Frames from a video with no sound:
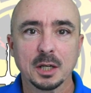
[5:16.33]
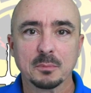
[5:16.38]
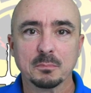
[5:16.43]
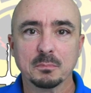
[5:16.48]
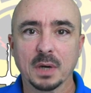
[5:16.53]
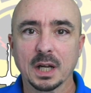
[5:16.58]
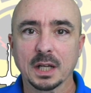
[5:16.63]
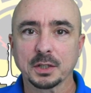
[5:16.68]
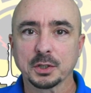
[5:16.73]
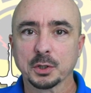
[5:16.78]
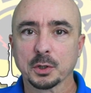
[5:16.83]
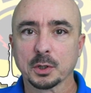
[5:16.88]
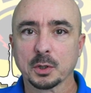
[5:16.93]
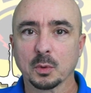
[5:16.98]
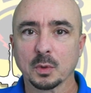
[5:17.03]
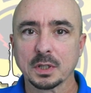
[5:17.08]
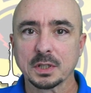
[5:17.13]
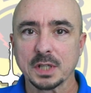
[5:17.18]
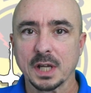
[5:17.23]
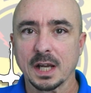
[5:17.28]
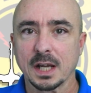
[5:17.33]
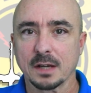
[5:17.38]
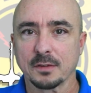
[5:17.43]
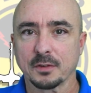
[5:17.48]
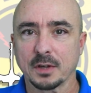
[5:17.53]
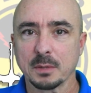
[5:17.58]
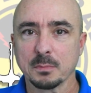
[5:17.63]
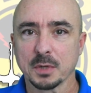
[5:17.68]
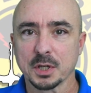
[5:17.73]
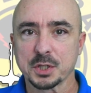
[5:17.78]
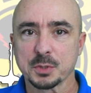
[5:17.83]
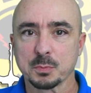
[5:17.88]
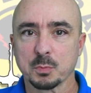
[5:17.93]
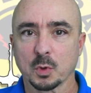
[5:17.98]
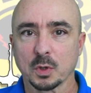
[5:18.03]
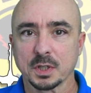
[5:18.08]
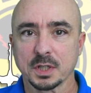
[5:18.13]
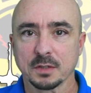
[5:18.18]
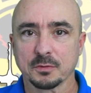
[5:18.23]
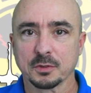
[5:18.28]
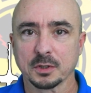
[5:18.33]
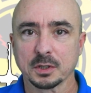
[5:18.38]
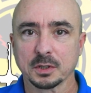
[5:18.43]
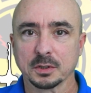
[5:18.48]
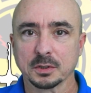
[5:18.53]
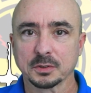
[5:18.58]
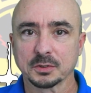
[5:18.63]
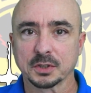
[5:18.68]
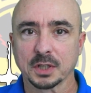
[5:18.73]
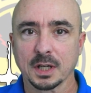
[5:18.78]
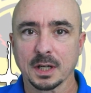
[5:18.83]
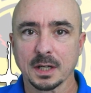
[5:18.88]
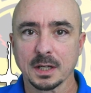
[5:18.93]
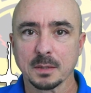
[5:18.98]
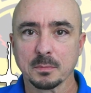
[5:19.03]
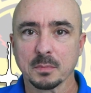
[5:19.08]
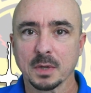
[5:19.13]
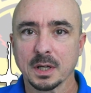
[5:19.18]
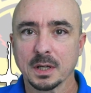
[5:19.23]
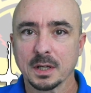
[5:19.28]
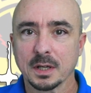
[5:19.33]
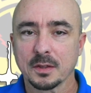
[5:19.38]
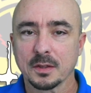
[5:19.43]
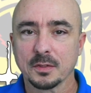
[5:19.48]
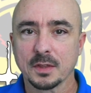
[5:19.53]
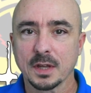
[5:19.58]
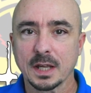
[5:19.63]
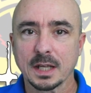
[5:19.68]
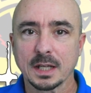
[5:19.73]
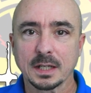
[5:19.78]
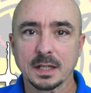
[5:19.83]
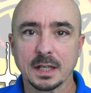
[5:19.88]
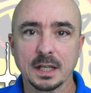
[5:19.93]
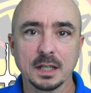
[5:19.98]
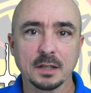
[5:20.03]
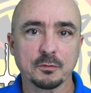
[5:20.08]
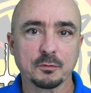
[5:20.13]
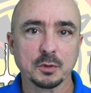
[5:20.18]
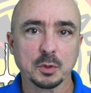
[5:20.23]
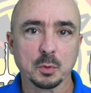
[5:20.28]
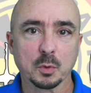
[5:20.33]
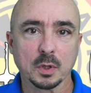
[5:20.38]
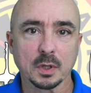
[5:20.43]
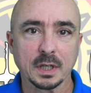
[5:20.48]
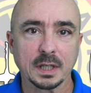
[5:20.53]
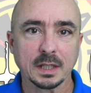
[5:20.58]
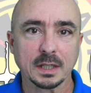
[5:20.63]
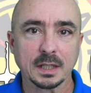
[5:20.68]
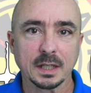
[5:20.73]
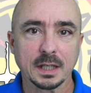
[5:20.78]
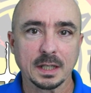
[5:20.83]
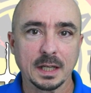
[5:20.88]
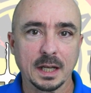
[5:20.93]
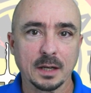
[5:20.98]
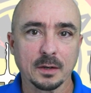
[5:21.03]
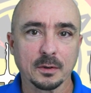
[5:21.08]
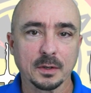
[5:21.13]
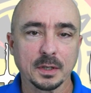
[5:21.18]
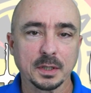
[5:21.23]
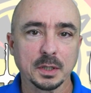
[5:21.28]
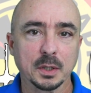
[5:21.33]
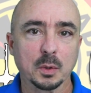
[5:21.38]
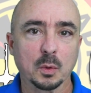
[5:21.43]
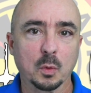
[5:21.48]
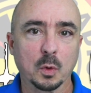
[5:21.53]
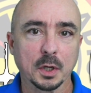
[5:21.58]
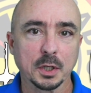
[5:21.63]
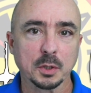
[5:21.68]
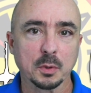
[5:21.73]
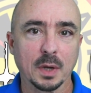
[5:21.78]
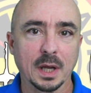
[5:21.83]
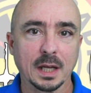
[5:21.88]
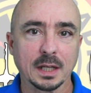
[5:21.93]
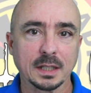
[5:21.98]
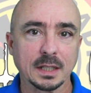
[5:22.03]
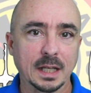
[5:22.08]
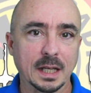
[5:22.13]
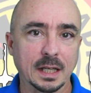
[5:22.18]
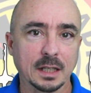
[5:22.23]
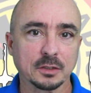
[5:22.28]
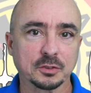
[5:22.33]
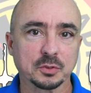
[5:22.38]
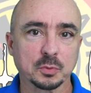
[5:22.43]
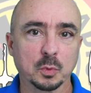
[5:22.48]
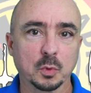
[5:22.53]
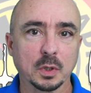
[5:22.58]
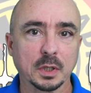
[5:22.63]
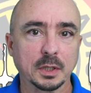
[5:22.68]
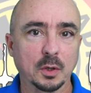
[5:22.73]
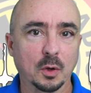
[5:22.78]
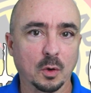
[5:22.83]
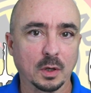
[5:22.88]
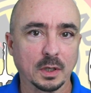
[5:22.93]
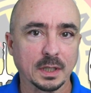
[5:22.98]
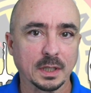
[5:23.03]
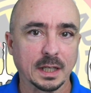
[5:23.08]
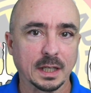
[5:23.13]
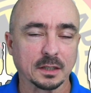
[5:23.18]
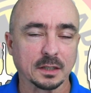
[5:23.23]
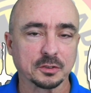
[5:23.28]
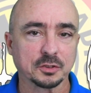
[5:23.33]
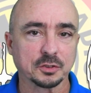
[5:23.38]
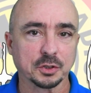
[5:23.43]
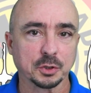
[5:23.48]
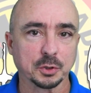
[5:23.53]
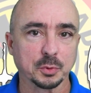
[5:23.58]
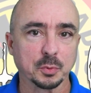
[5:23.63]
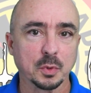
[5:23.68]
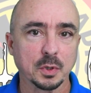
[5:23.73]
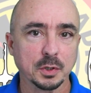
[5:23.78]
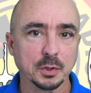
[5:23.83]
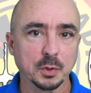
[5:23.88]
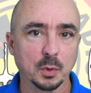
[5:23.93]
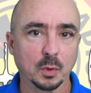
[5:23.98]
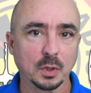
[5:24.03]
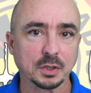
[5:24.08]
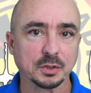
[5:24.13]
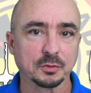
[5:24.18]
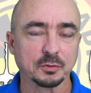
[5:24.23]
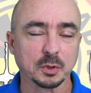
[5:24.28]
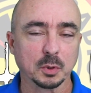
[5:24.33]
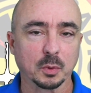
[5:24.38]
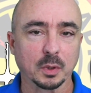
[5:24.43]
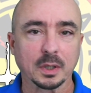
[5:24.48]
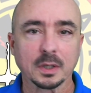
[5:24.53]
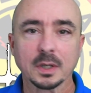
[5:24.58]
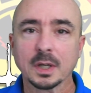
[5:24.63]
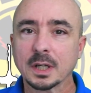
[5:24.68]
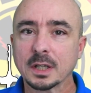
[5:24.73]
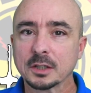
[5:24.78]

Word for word: but you're going to have a much more difficult time than if you were in an area where you had an S one or an S two noise floor.